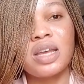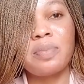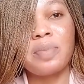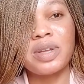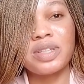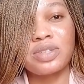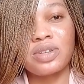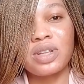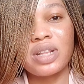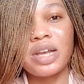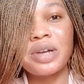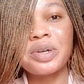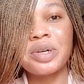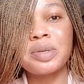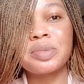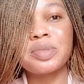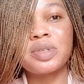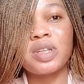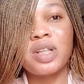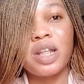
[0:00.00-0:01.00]
a particular
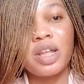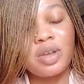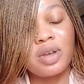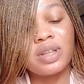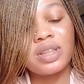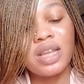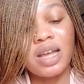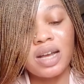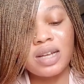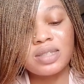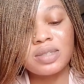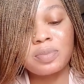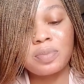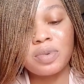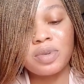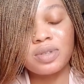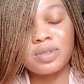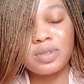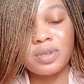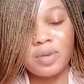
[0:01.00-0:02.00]
cream to clear your dark
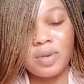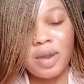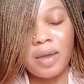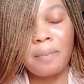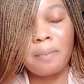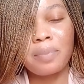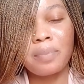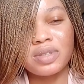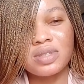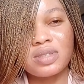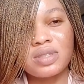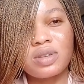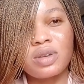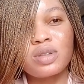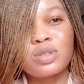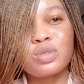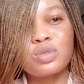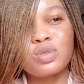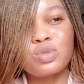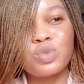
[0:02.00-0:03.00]
spots alright but it's
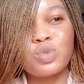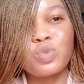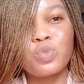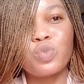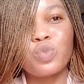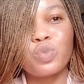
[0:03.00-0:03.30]
going to